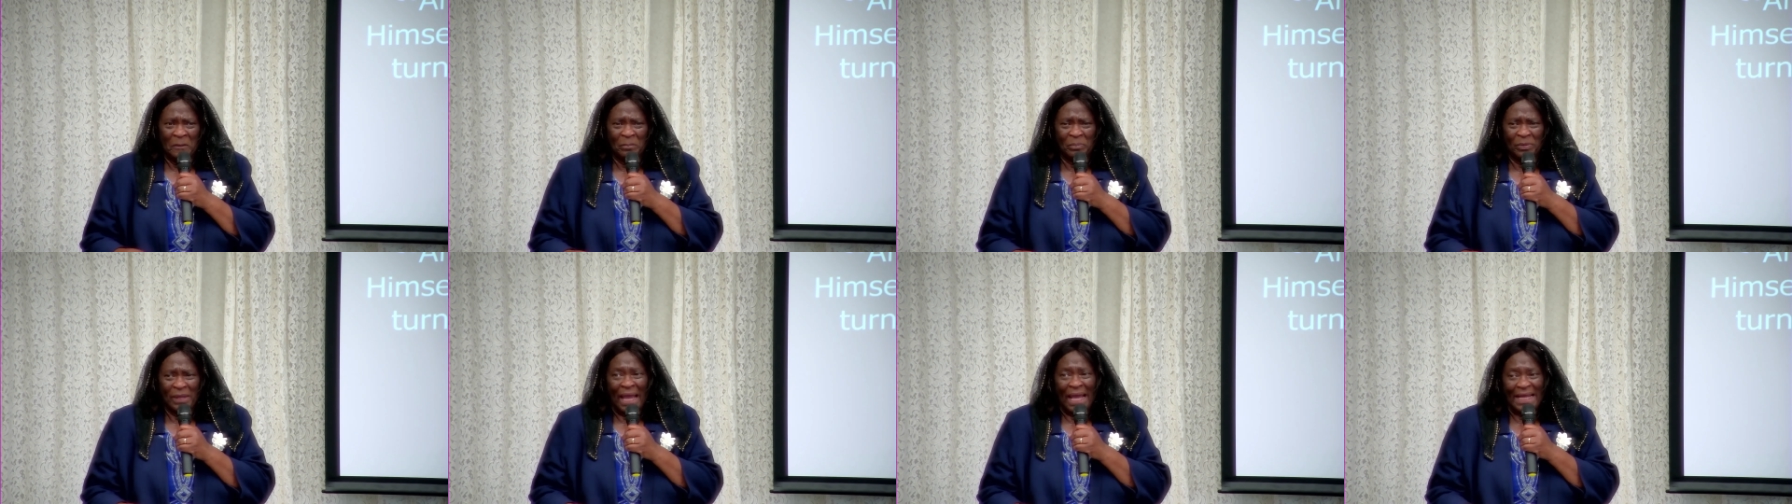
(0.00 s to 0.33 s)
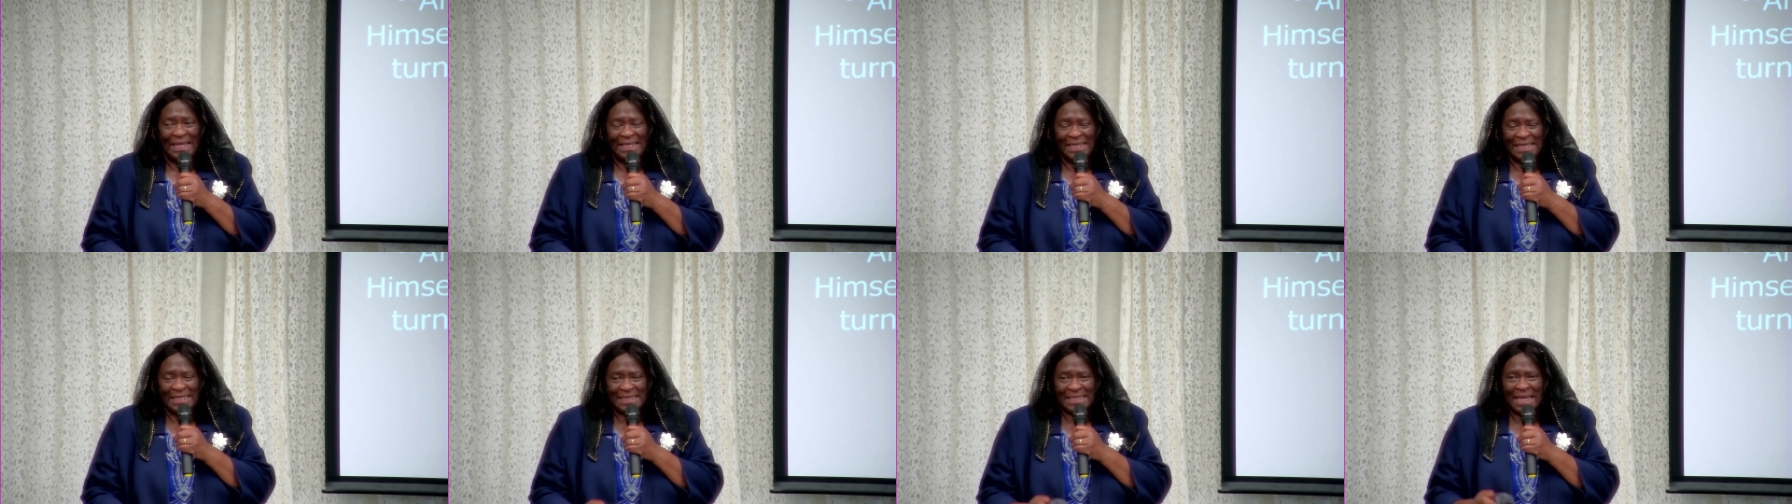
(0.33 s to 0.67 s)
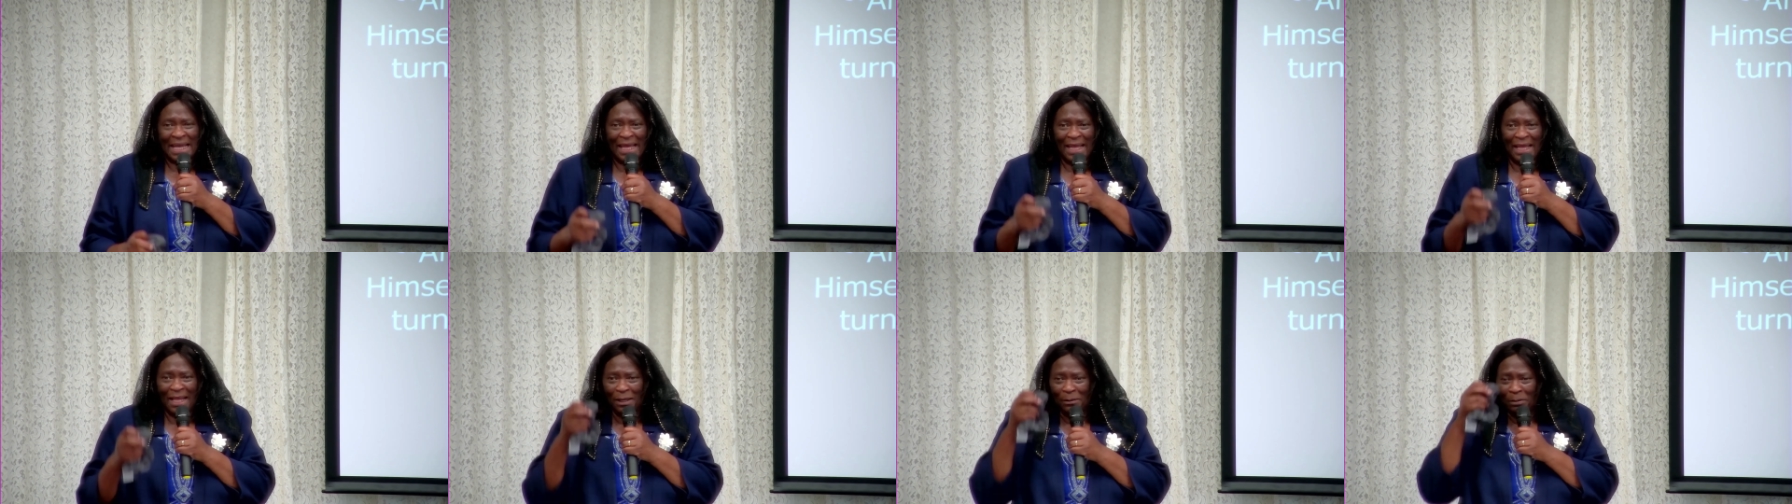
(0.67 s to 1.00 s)
I need
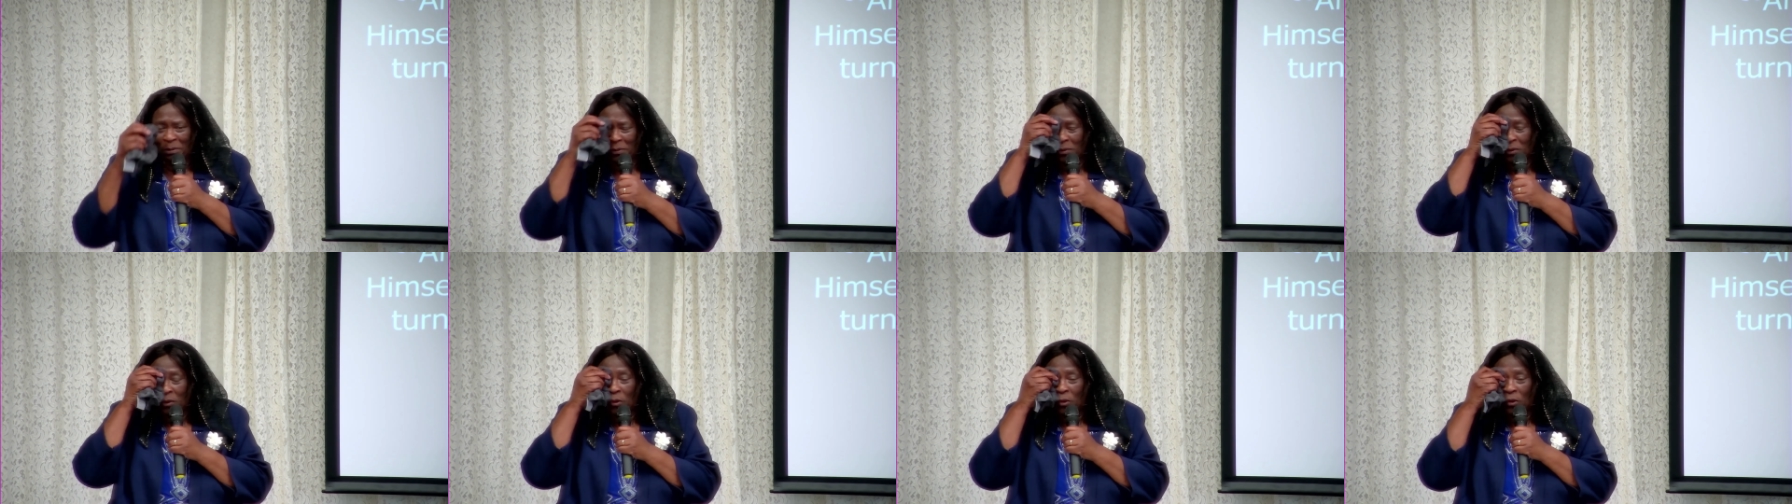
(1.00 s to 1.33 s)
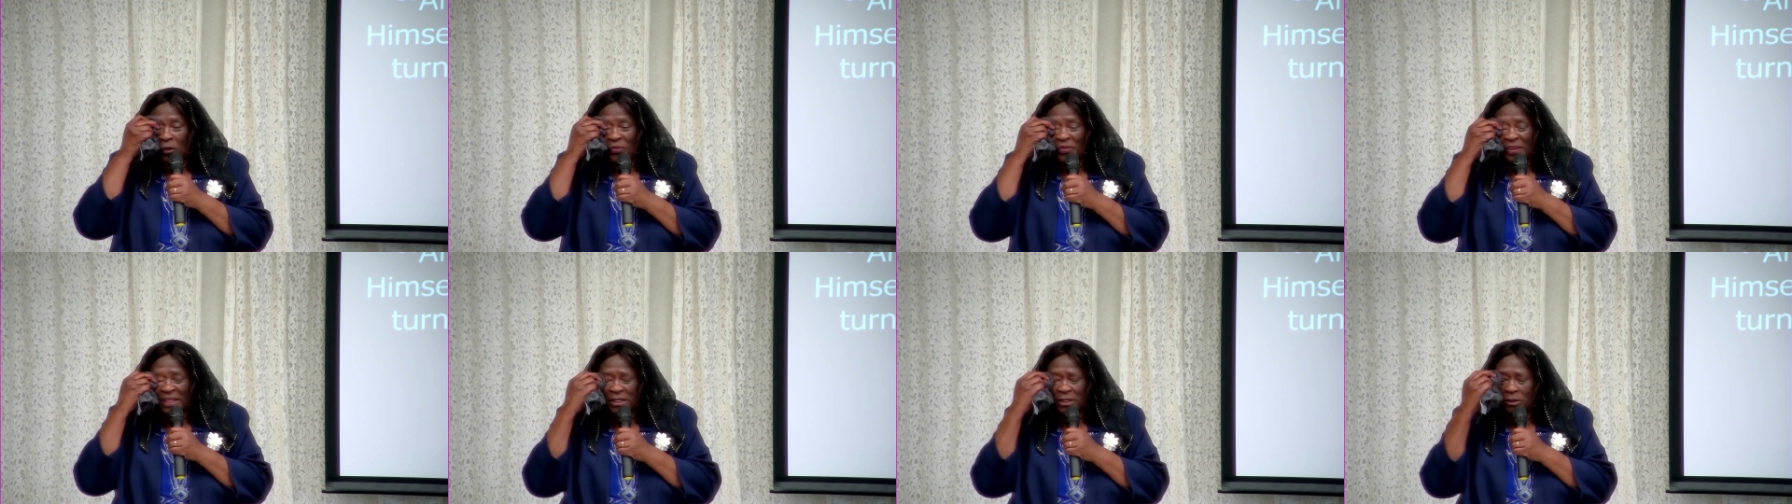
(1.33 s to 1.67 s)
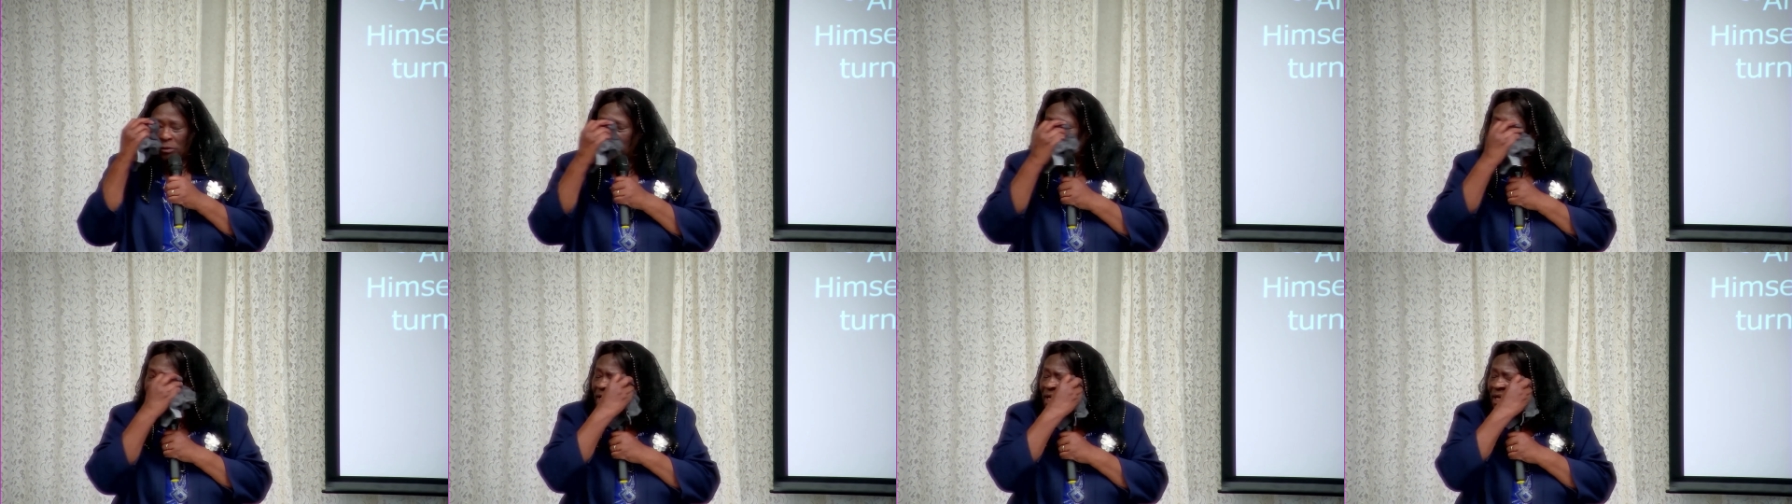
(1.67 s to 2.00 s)
help, Lord, that
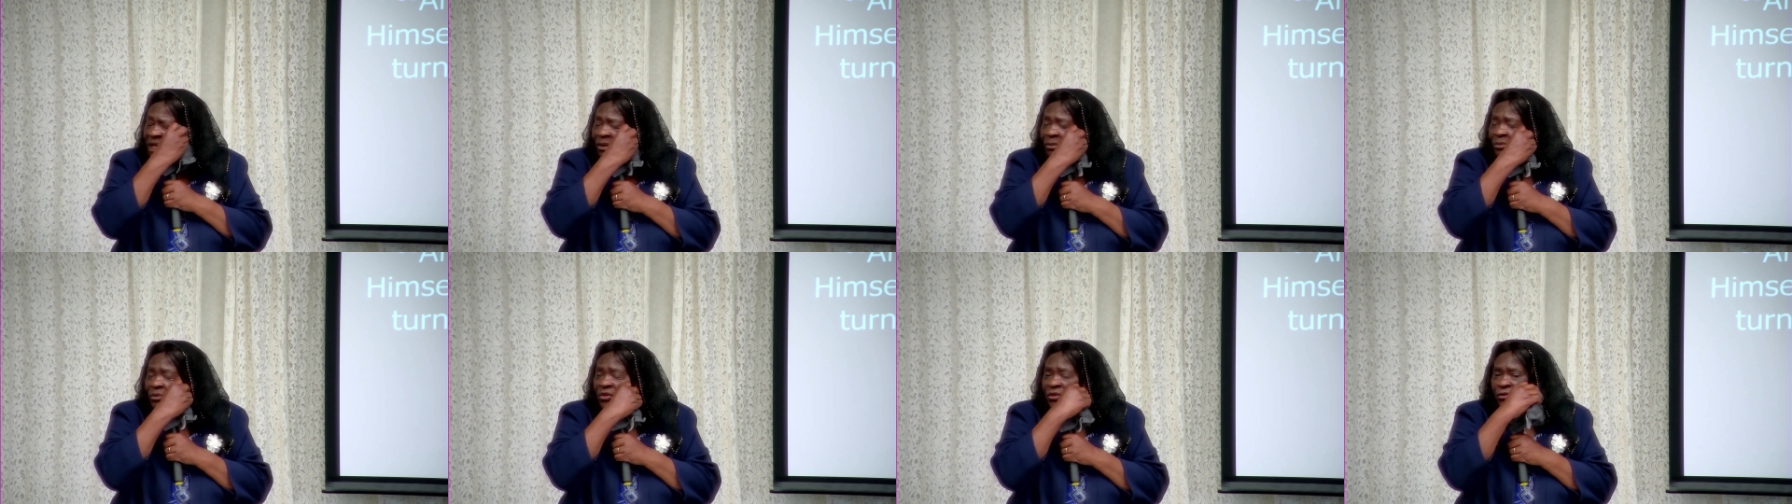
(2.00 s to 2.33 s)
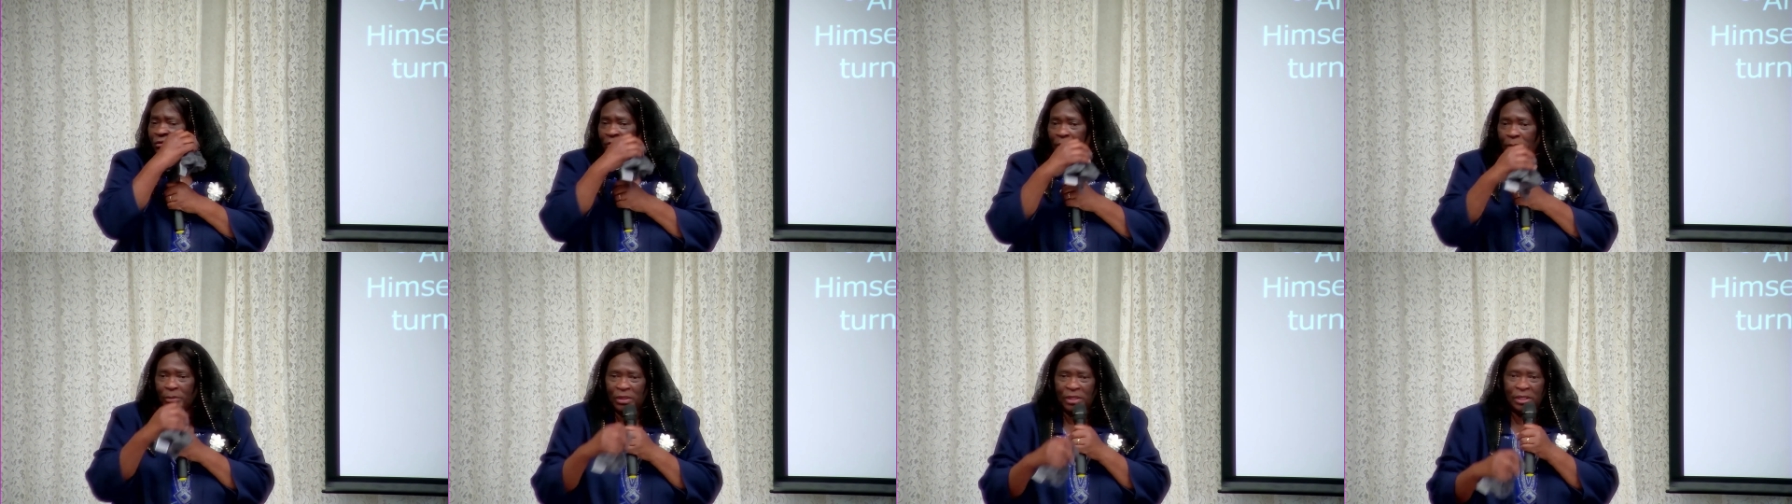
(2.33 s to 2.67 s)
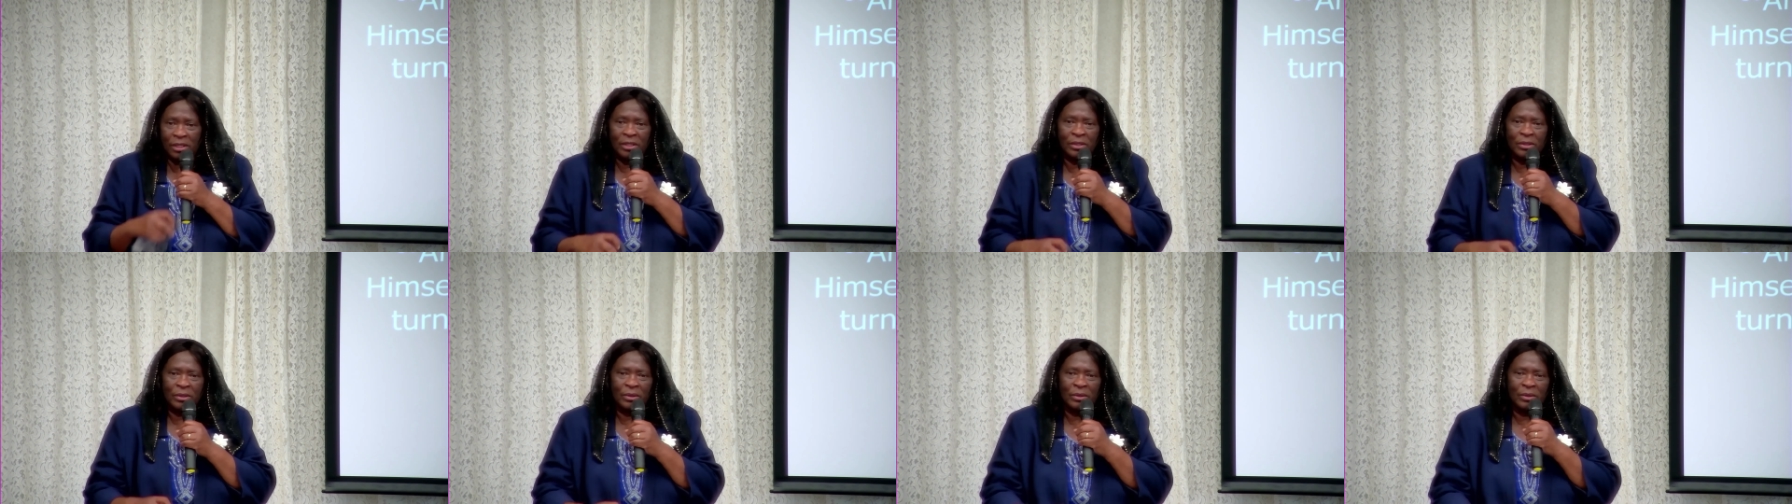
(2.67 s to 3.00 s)
only comes from
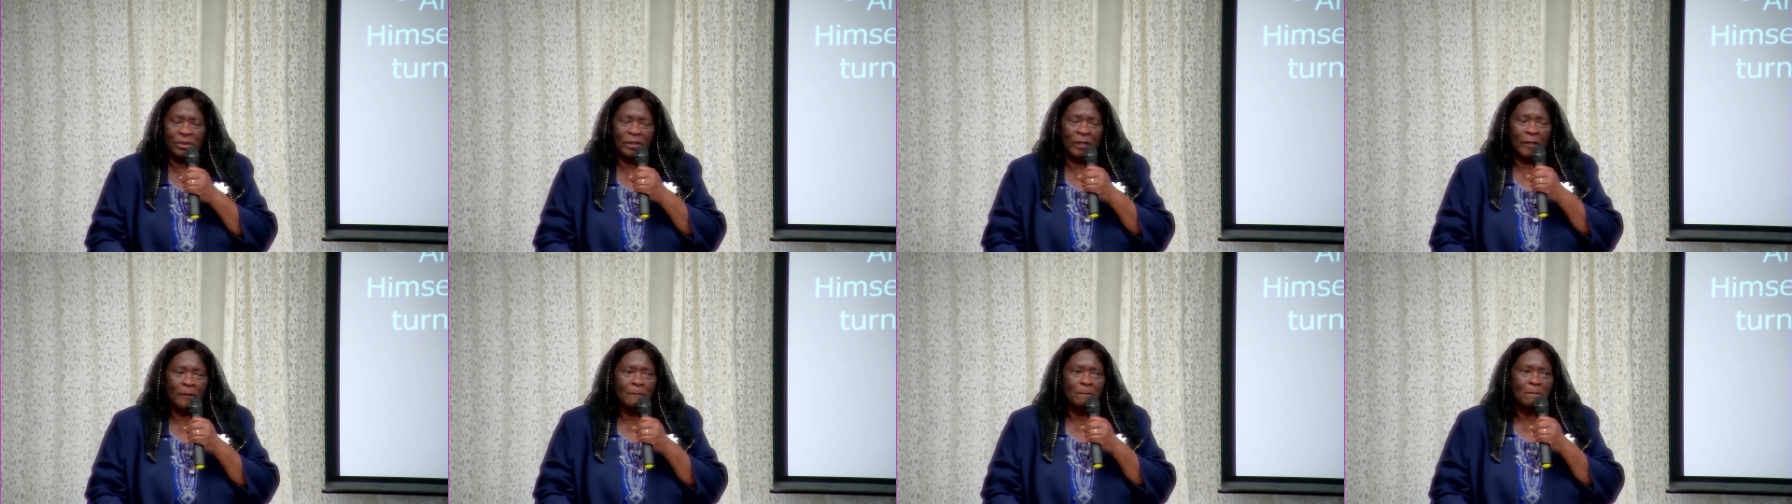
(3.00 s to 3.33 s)
you.